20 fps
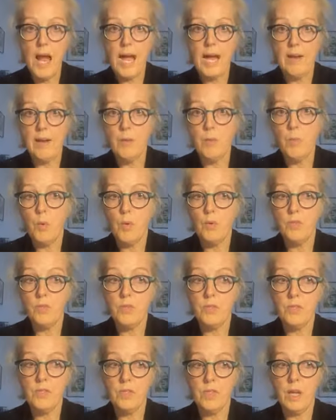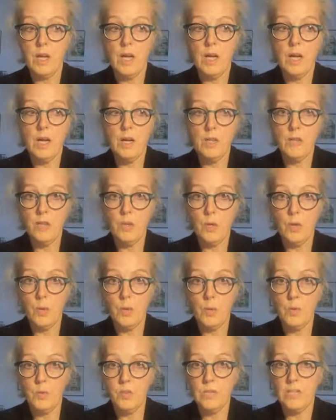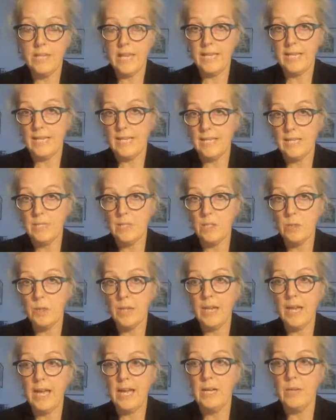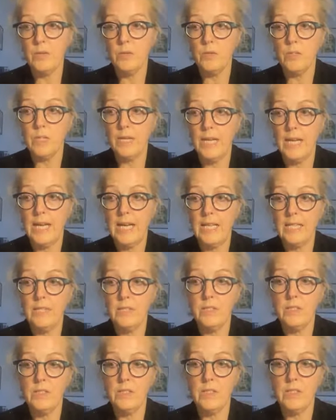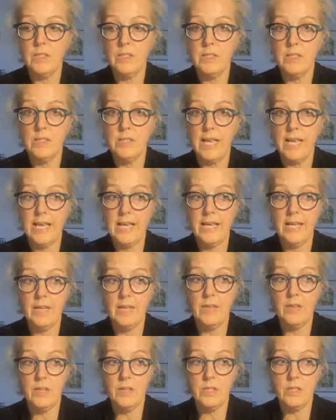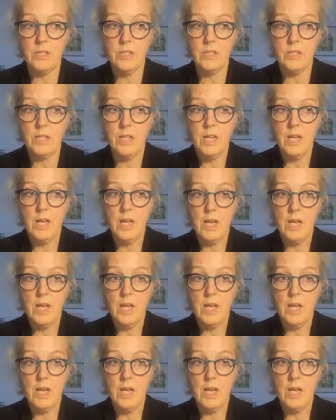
and I want the court to take that into account and say that